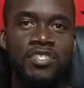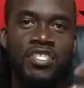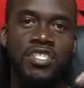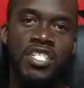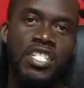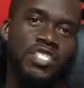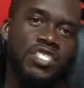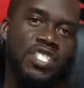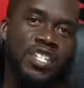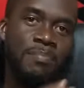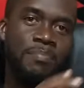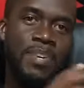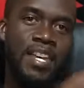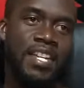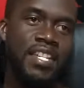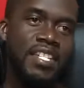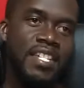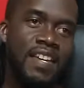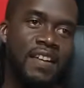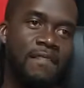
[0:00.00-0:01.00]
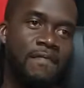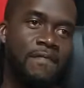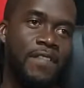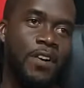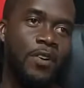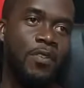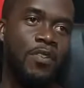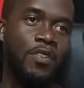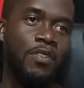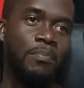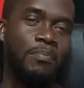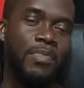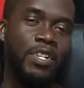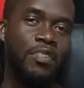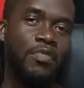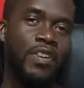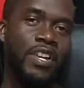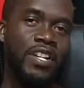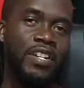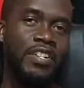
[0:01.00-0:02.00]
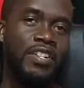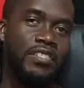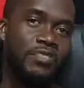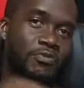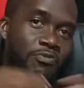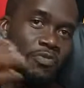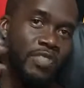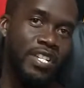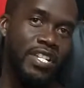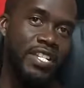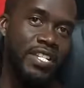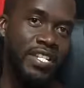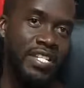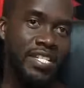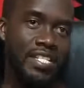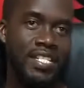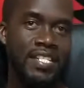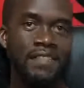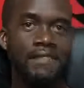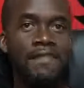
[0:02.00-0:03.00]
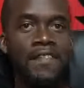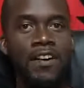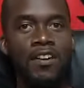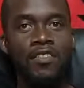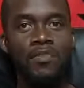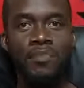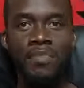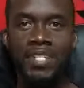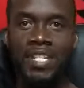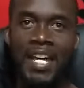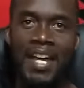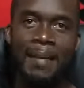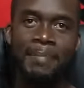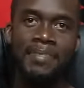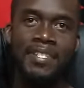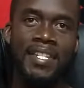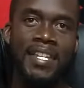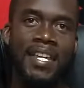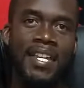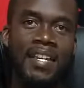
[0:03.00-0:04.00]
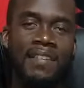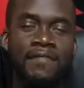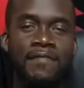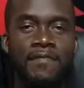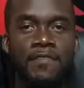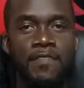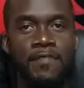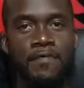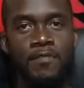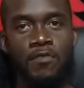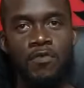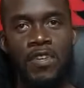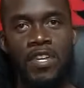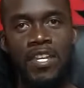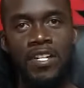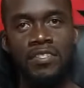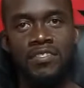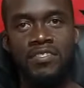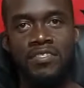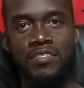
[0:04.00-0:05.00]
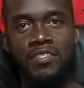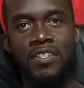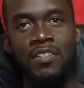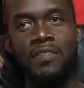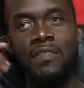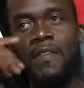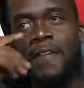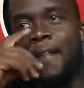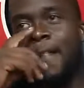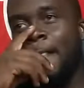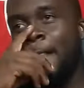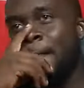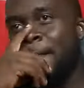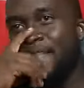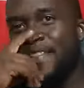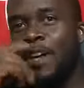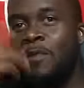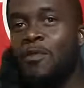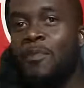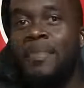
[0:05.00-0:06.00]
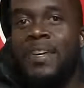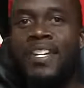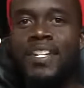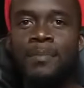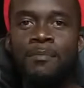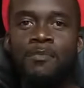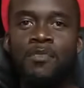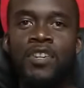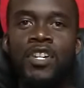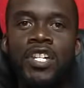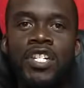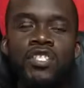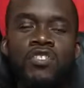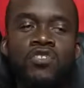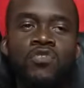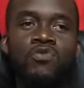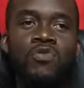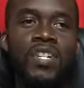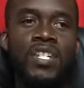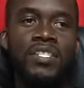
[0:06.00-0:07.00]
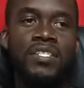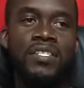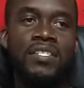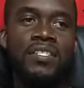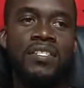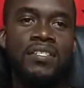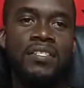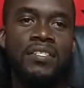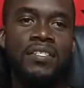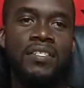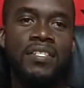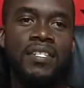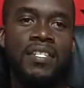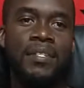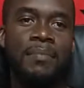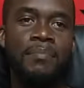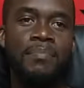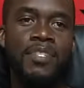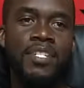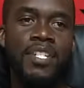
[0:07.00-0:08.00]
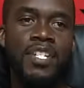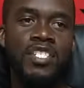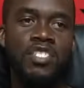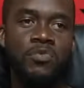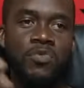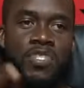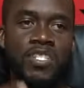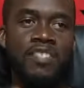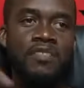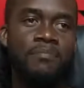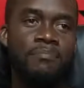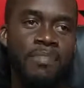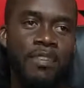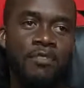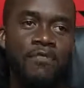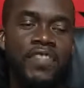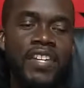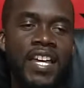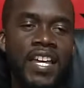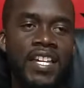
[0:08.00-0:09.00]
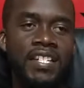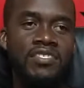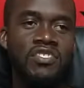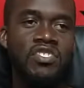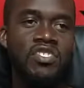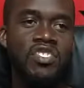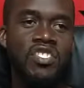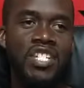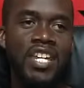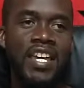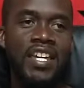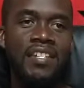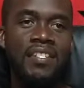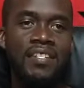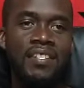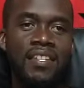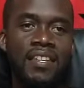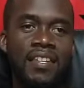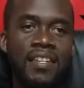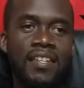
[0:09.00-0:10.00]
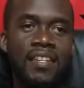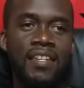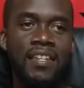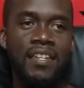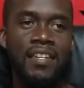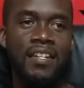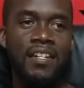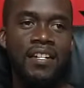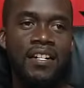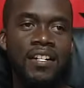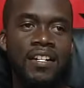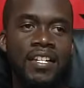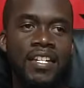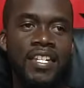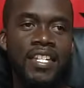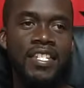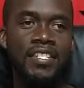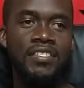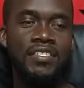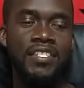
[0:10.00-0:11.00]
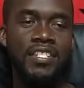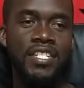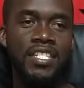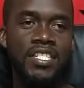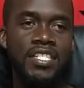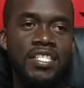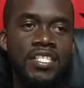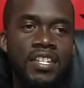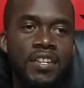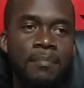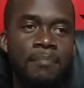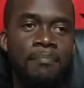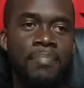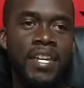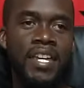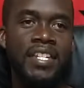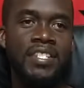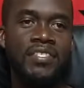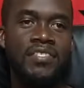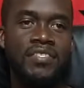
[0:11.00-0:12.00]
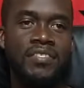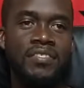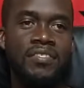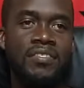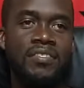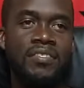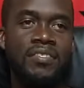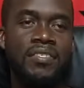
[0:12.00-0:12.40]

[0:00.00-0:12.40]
You know, let's say Pacquiao fought McGregor in the ring and then he fought him in the octagon for a few rounds, you know. That would make it more interesting because it would give both guys a shot in their best